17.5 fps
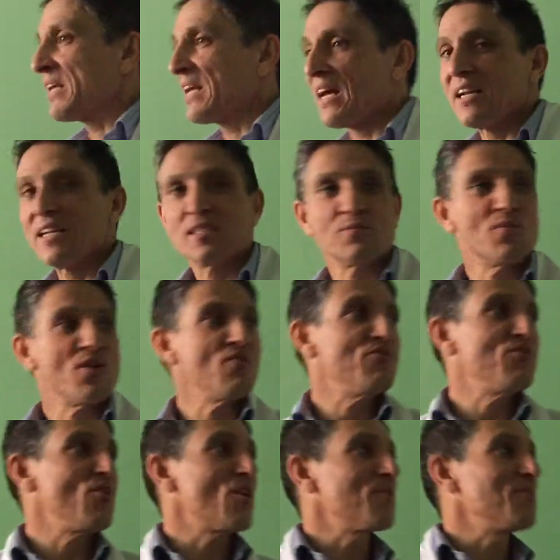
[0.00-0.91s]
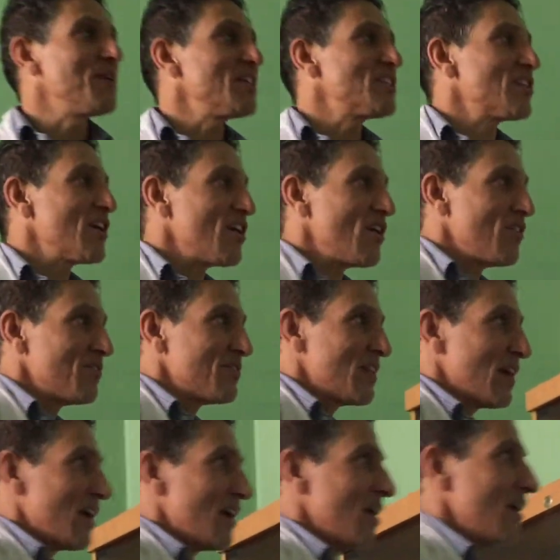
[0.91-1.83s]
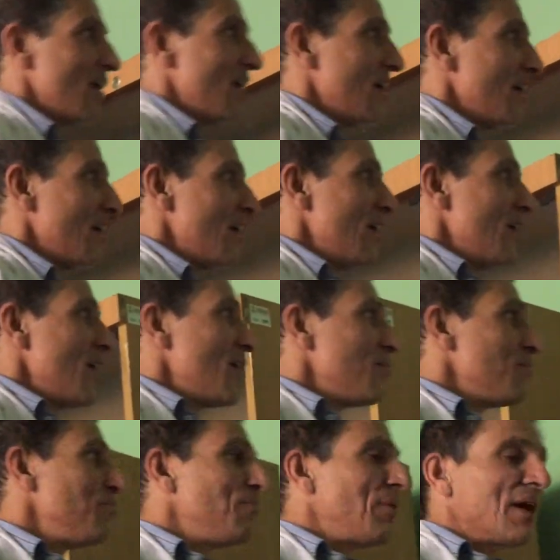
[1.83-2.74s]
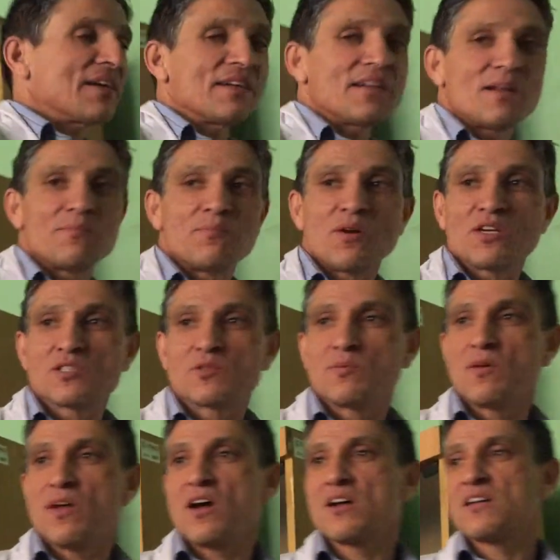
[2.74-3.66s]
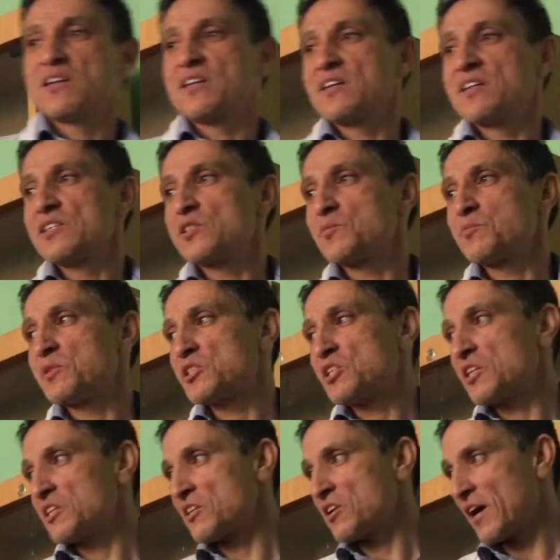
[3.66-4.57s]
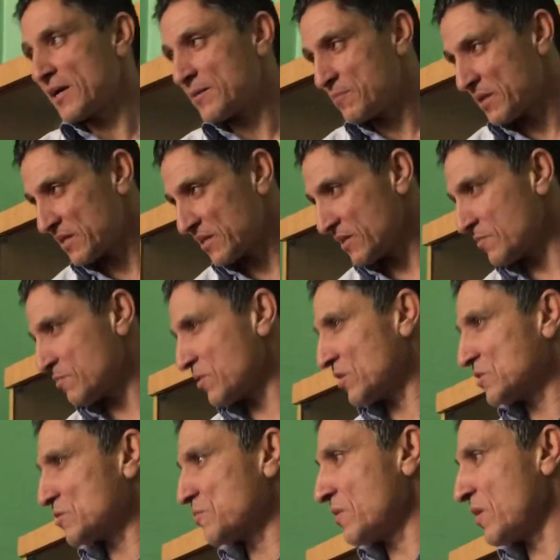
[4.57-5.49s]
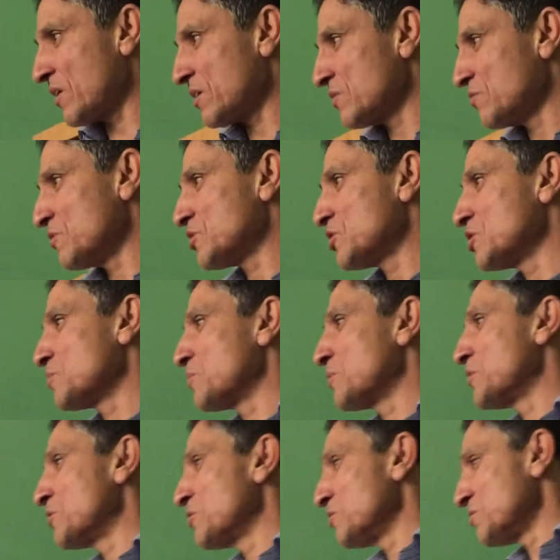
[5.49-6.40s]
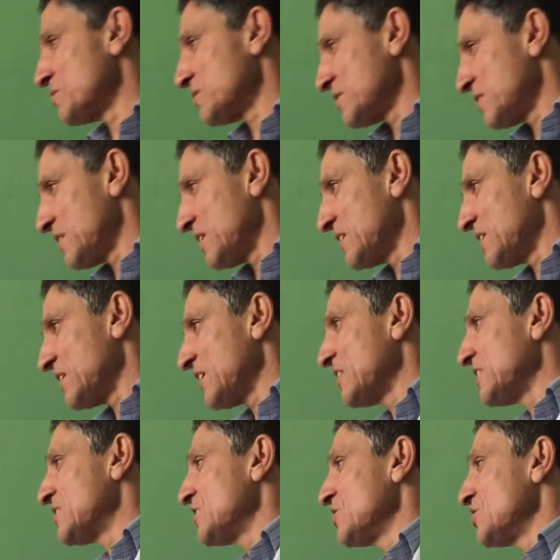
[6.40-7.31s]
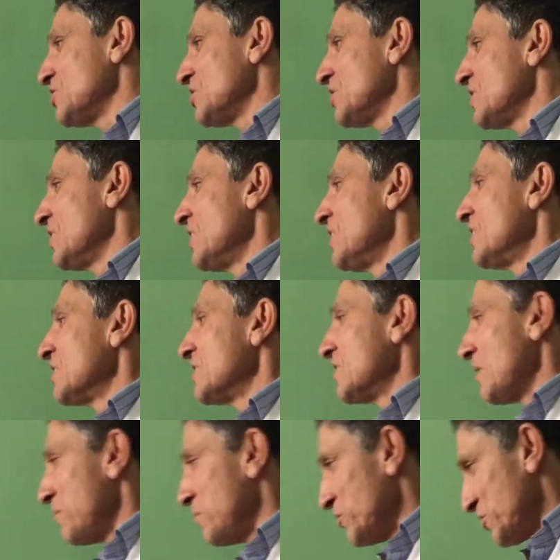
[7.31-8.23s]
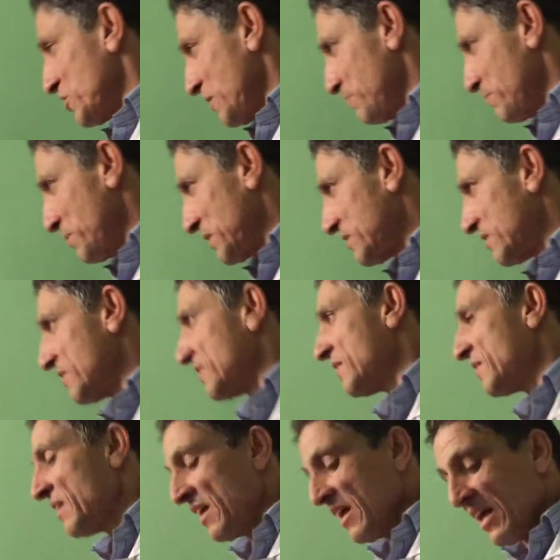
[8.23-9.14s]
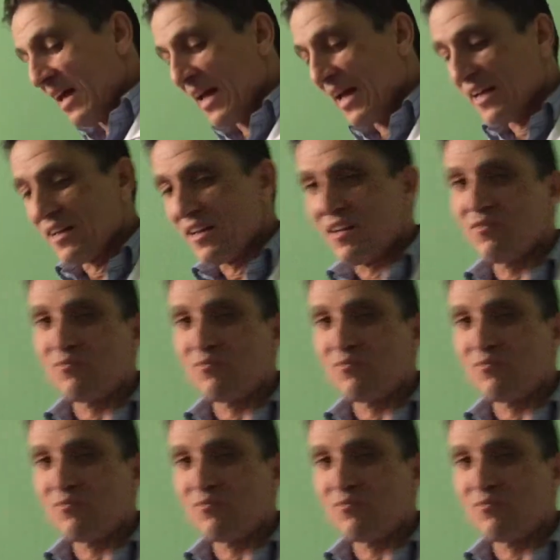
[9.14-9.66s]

mechanism of formation of the bundle branch block especially right bundle branch block which is produced in the ECG W-shaped pattern and